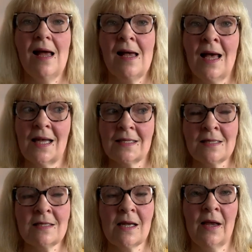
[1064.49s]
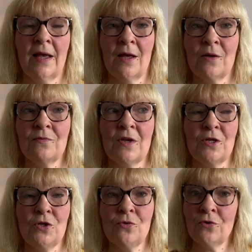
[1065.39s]
And I have a
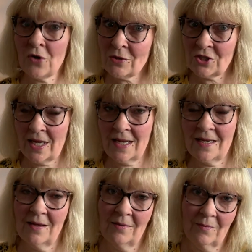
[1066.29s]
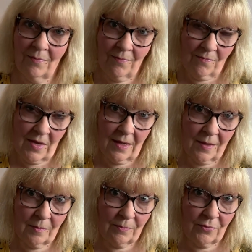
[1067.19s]
new crochet
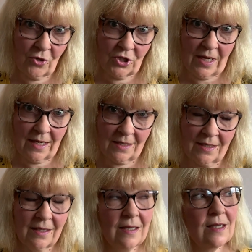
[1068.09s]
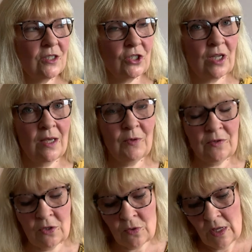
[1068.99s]
project to share with
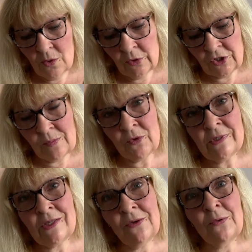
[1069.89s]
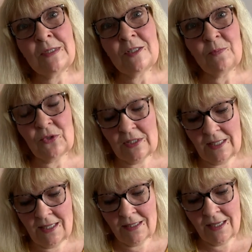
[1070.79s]
you, which I'm also going to put
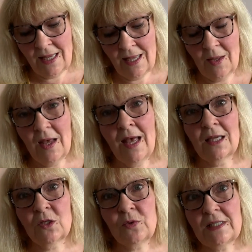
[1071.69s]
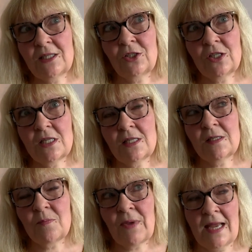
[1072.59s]
in acquisitions
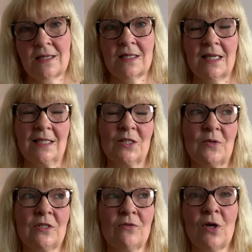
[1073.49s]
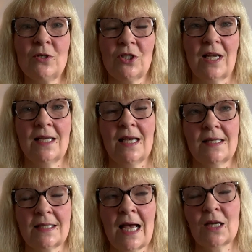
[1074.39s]
pending. So it's crochet
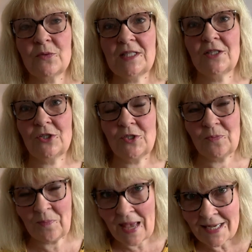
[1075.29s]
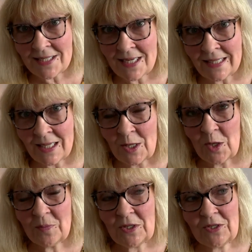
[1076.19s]
and acquisitions pending
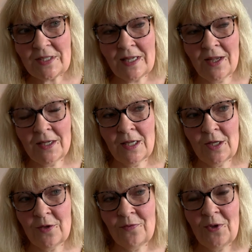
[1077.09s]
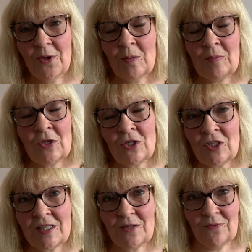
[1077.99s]
because I have
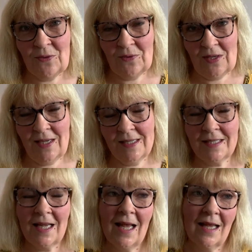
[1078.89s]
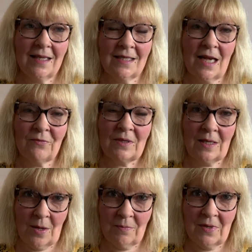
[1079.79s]
purchased a few things that haven't
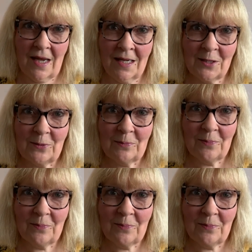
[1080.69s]
come yet.